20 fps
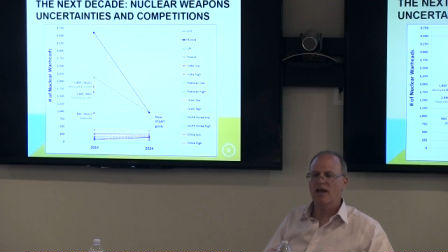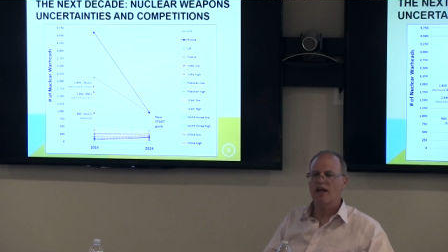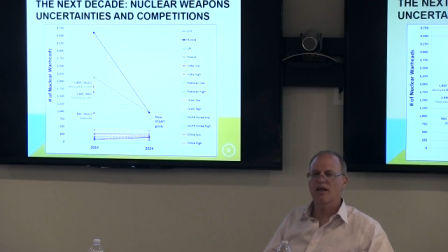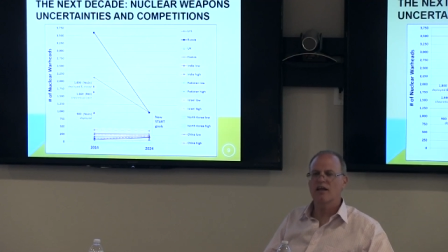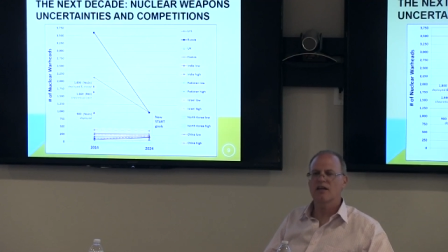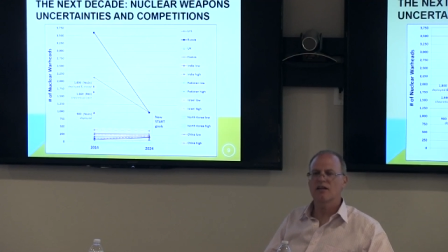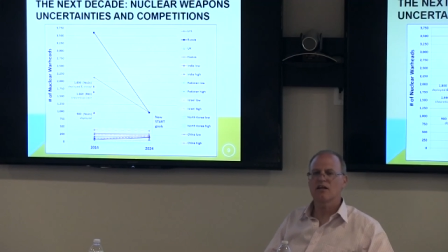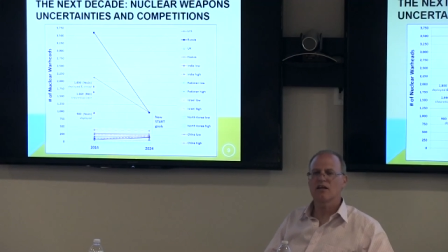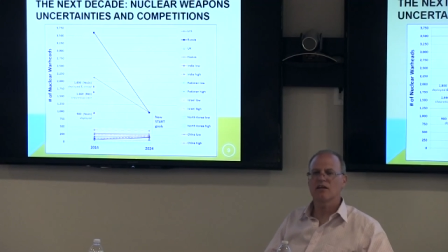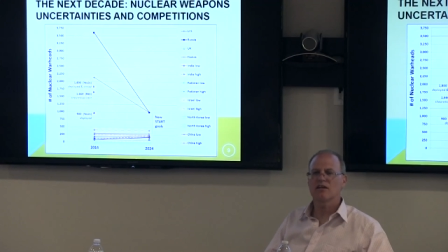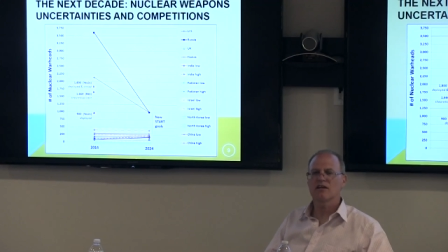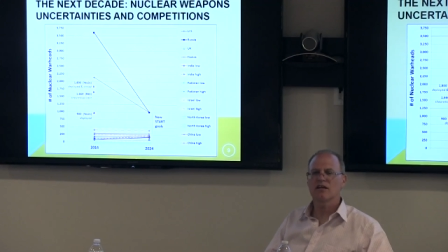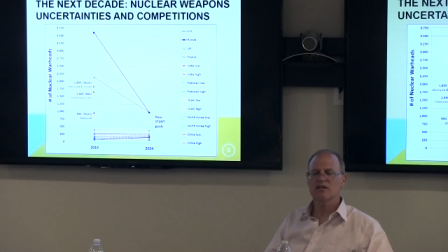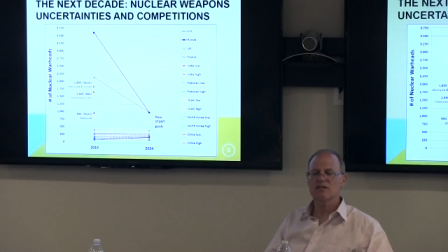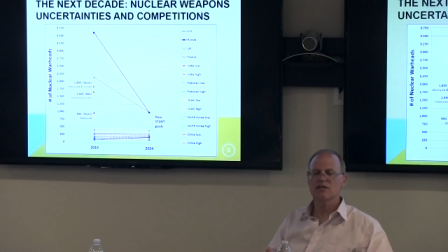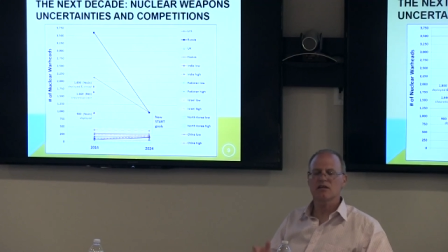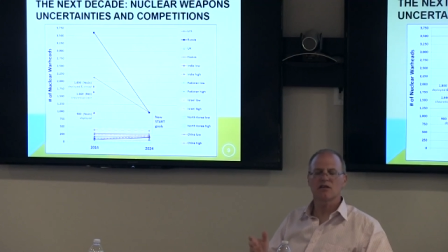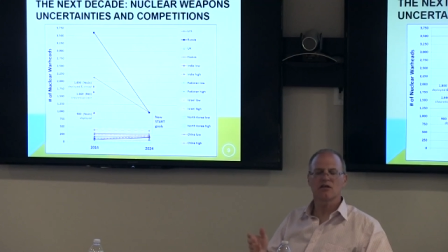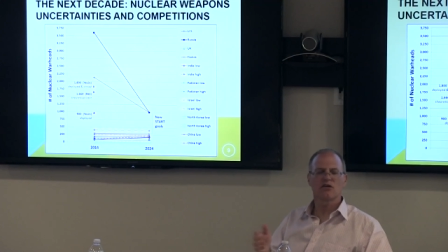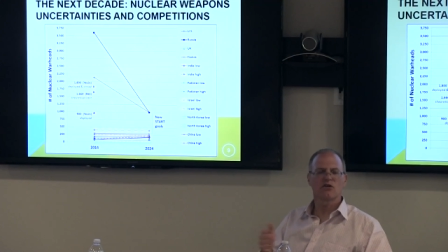and
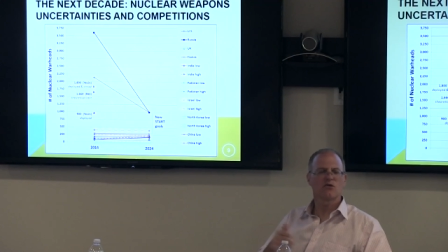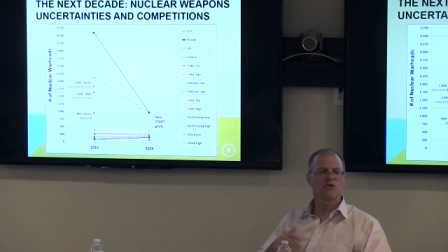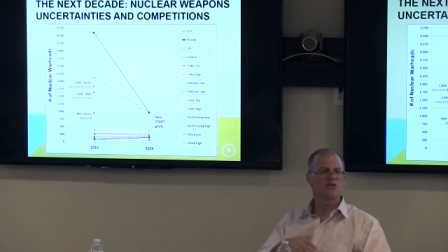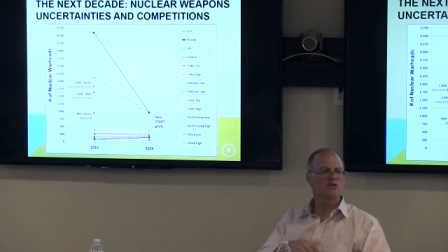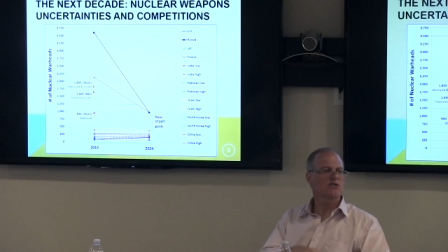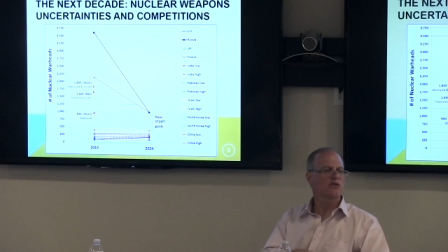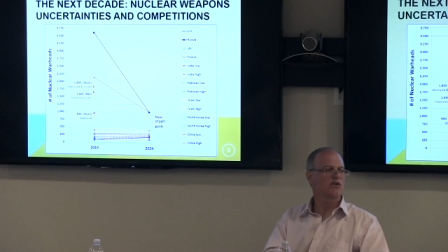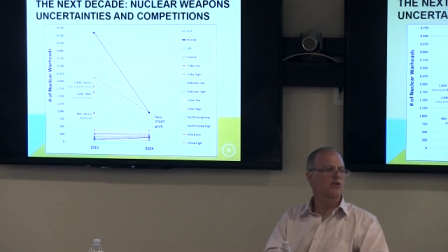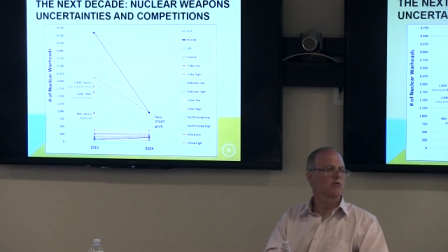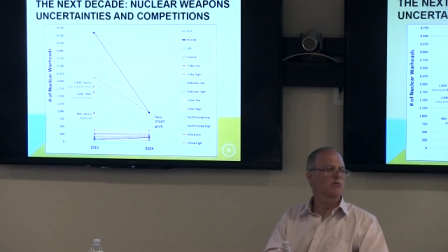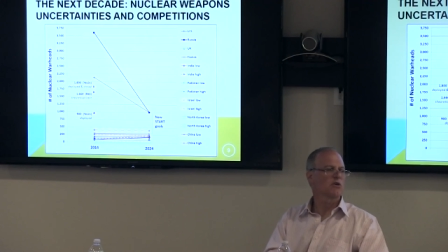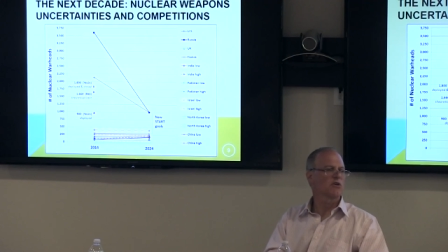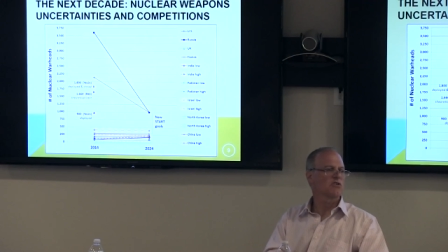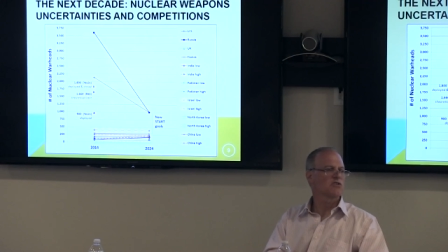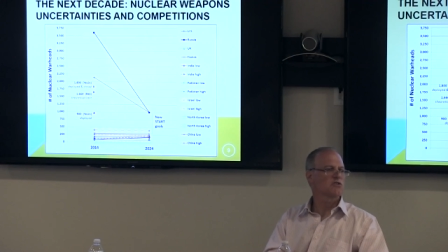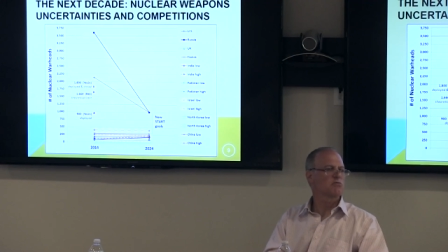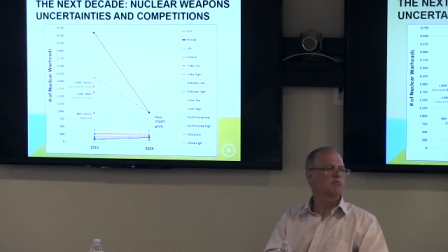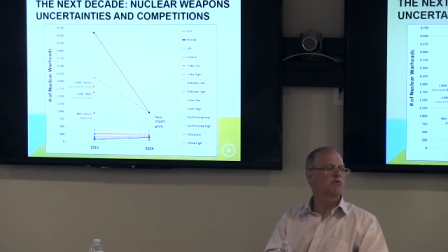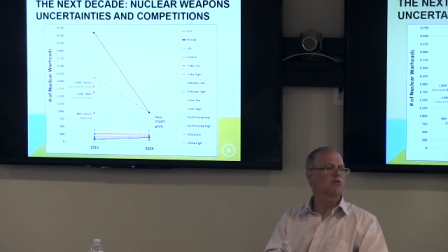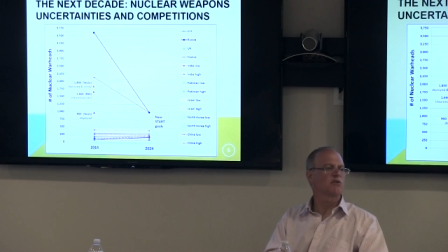next thing I know, he's talking about a
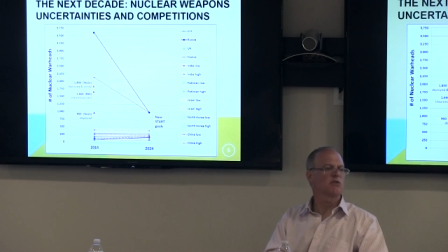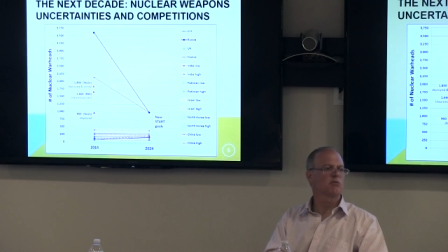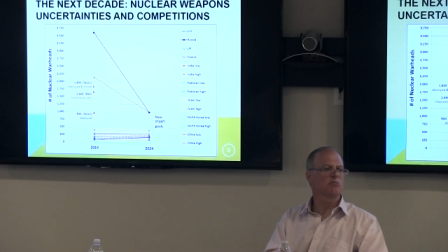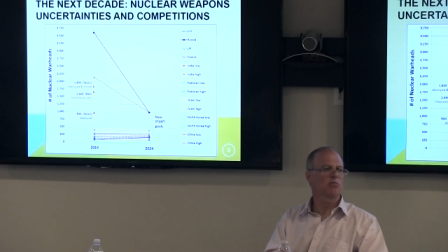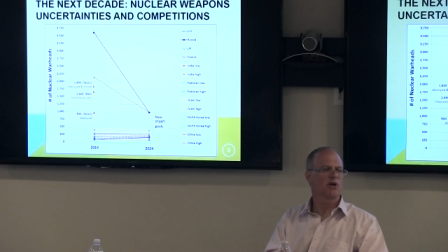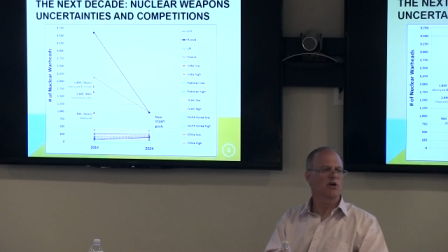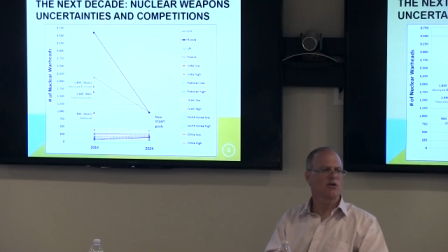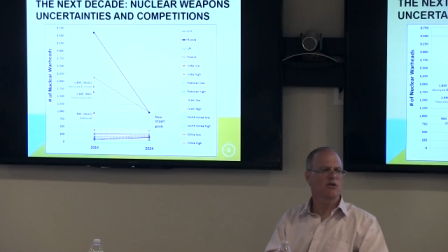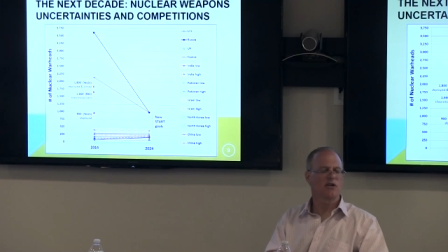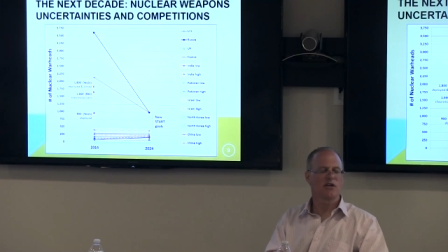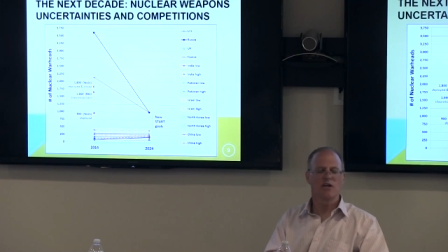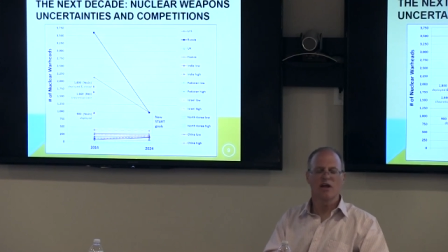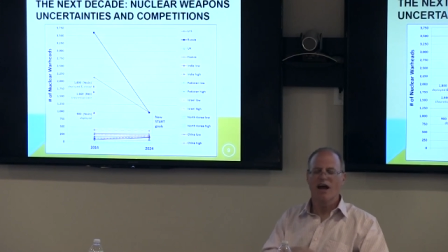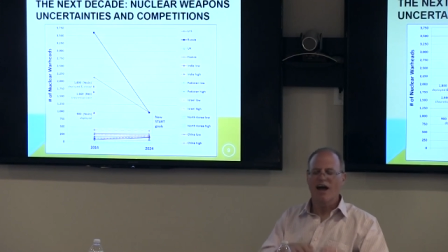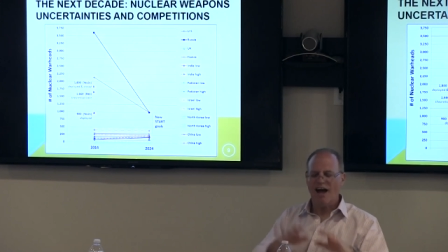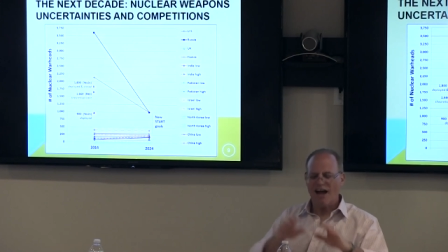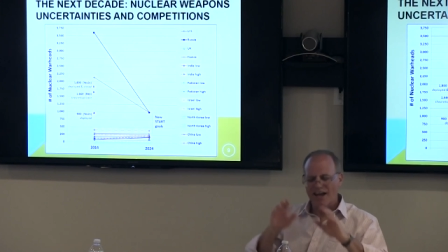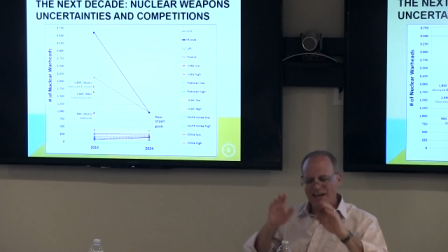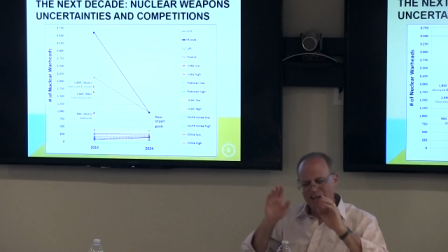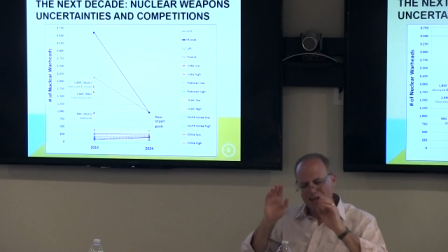sprint to parity.
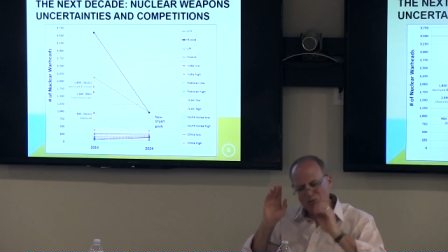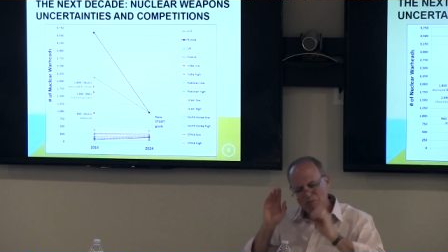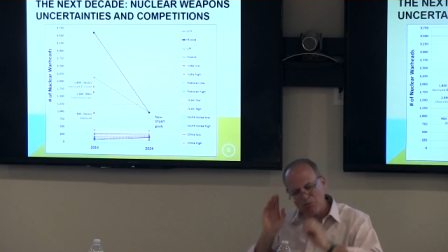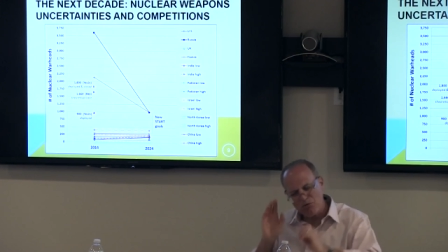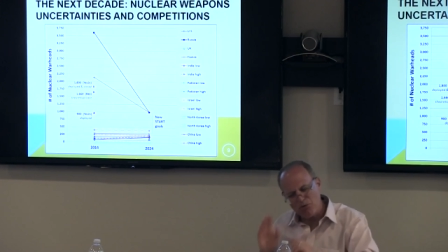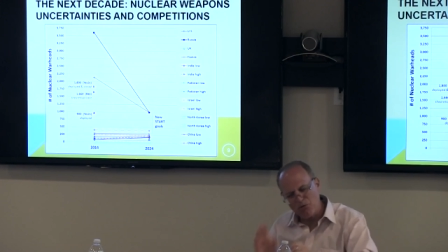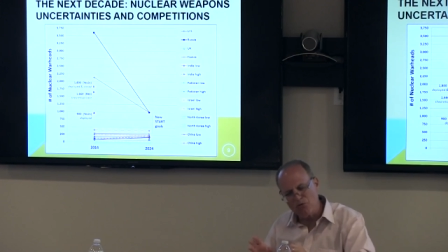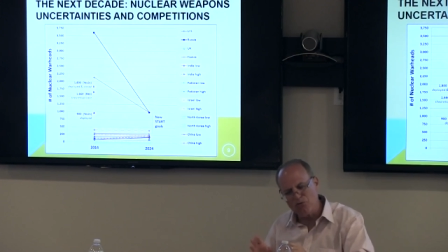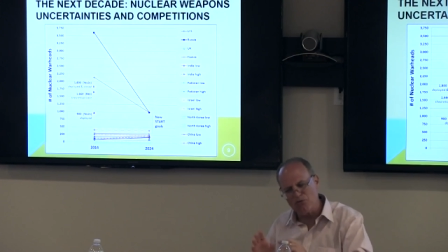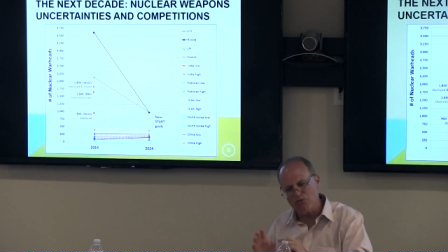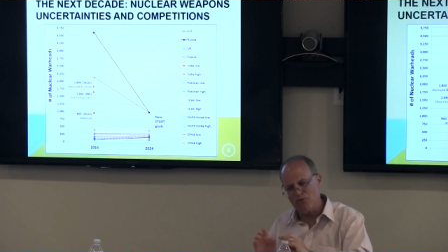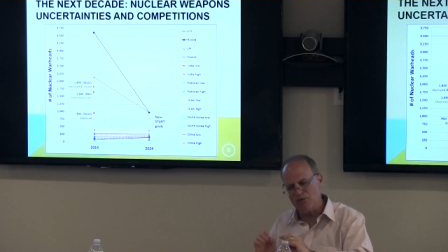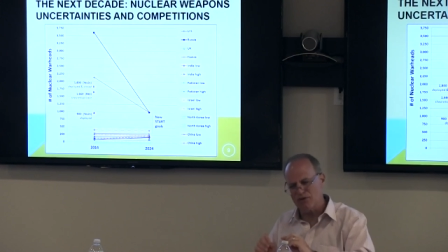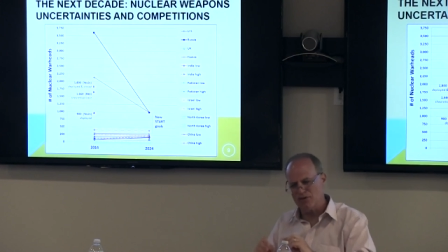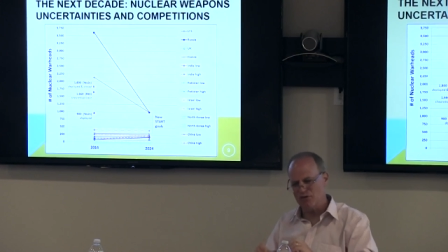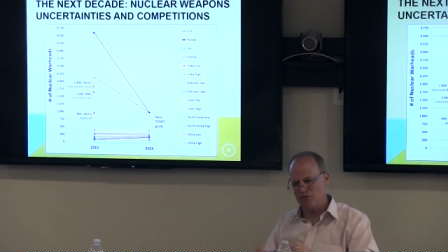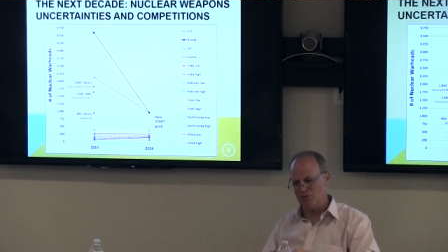I can't prove that